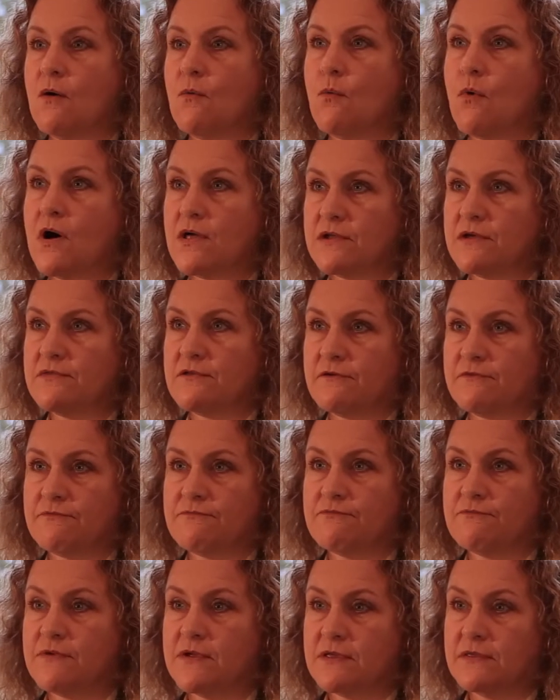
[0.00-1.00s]
One other
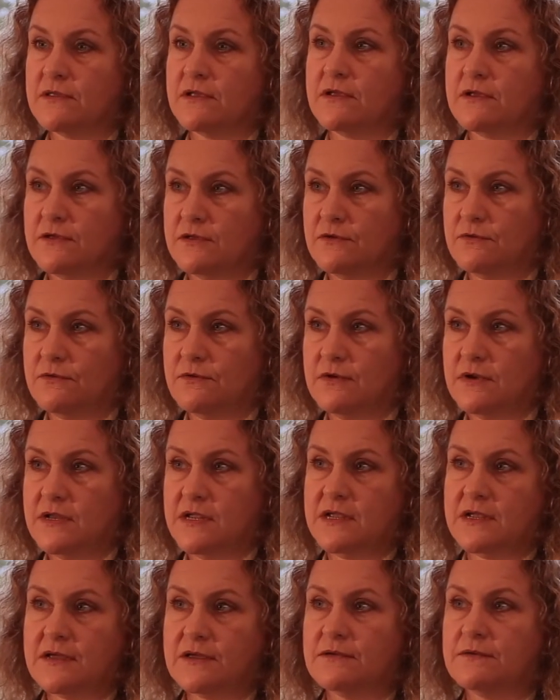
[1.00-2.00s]
really
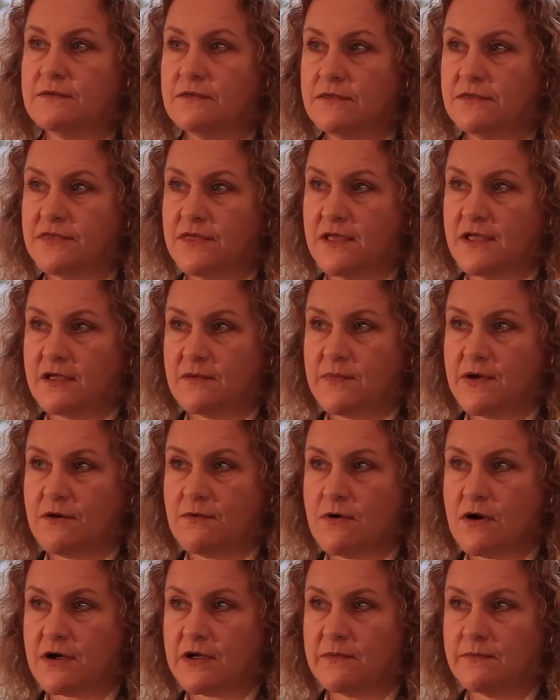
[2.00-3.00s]
unique thing about
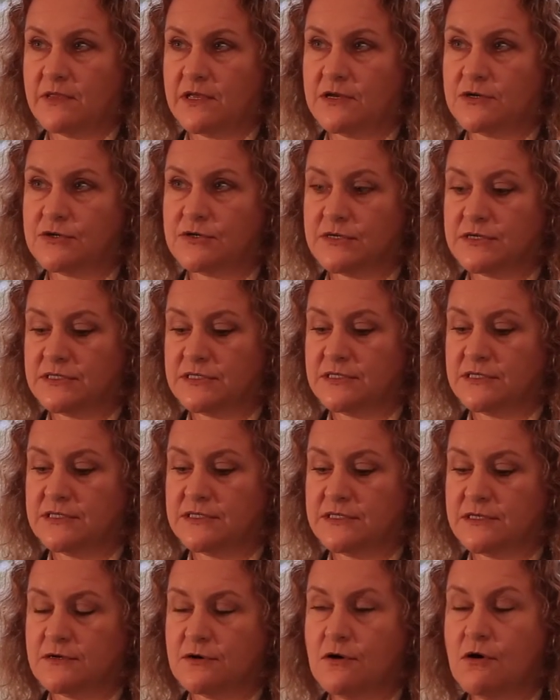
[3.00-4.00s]
Whatcom Land Trust is
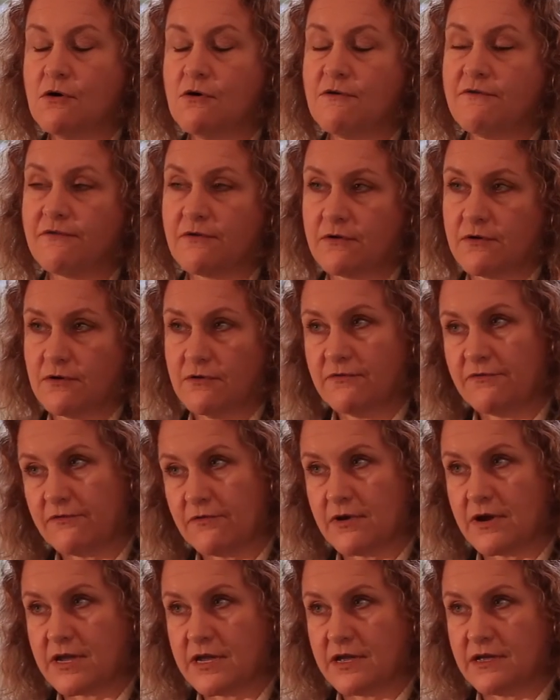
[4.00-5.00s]
that over and
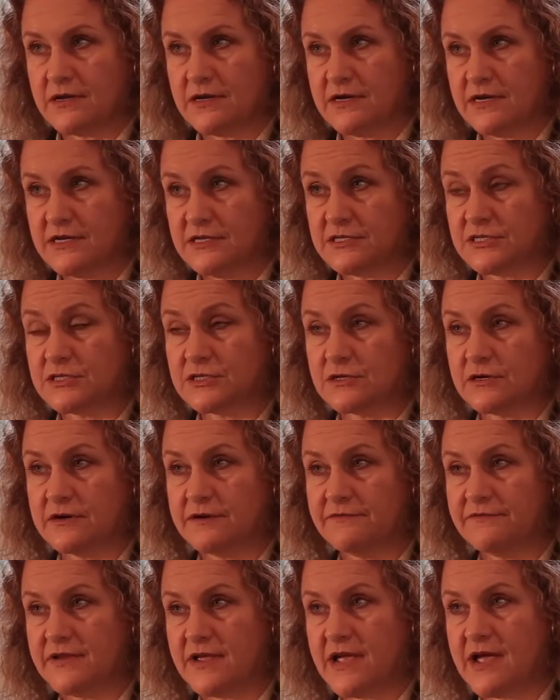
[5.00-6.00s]
over again it has
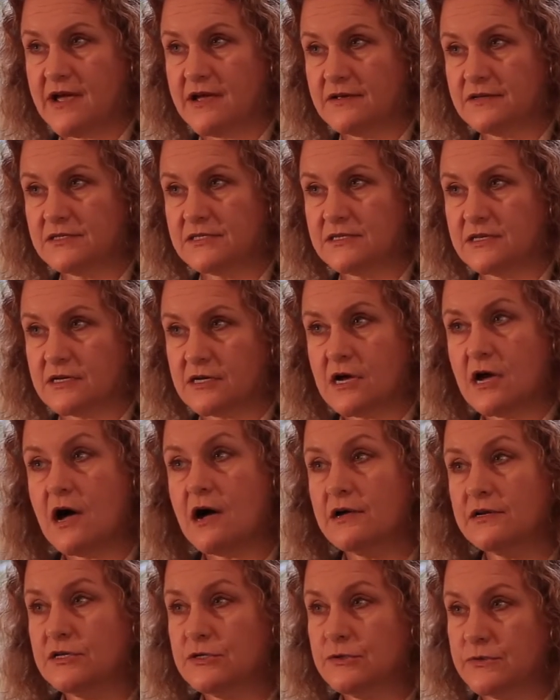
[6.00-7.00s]
served as the
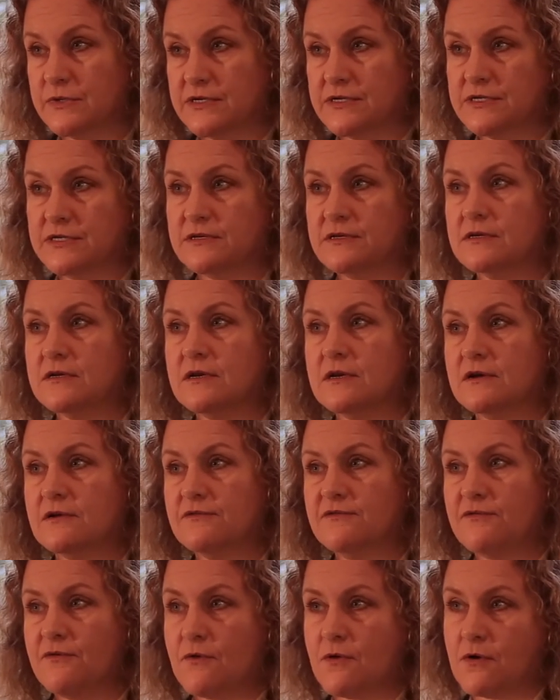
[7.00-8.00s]
conduit
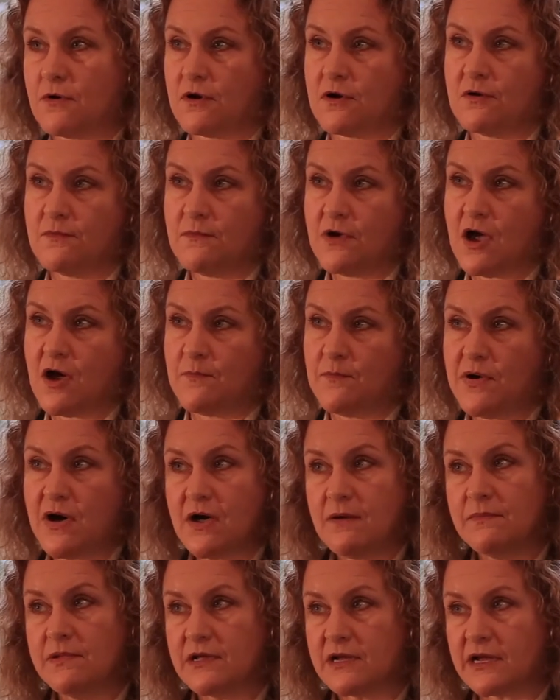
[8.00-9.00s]
for a
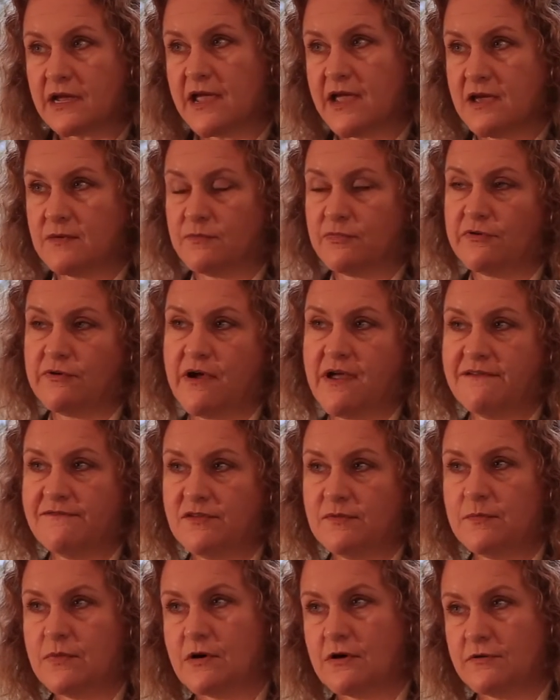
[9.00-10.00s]
public and
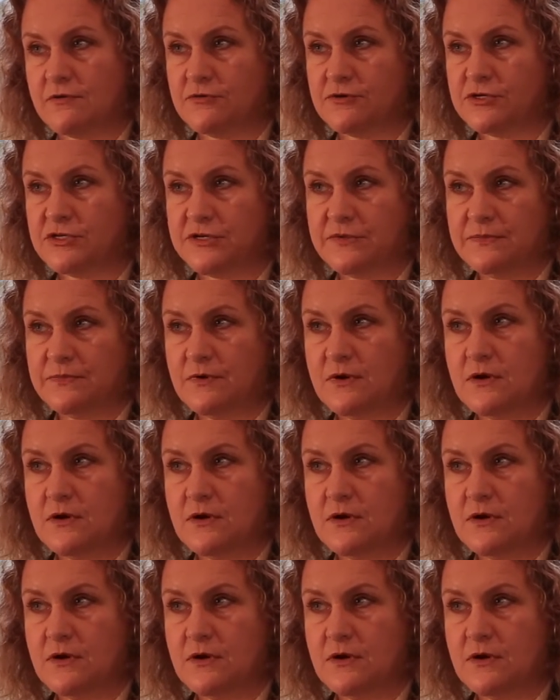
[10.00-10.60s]
private partnership.